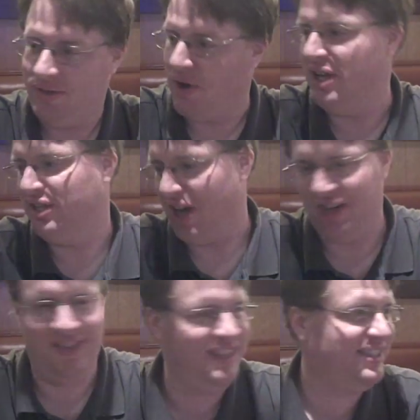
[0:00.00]
No, he's got
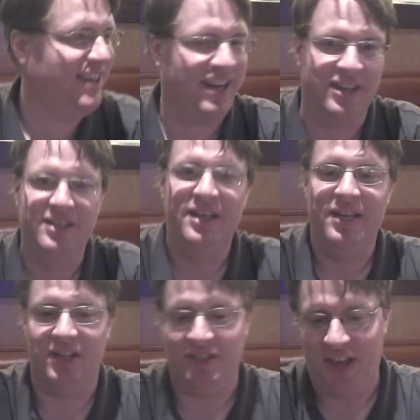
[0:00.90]
it.
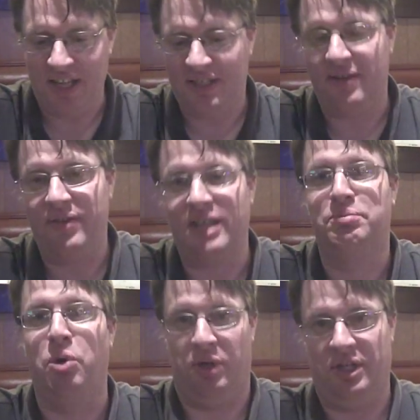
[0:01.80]
Now, see, that's
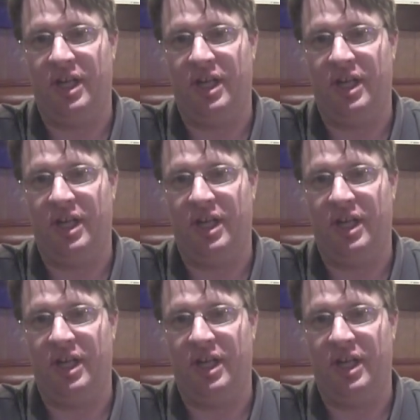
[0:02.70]
bullying.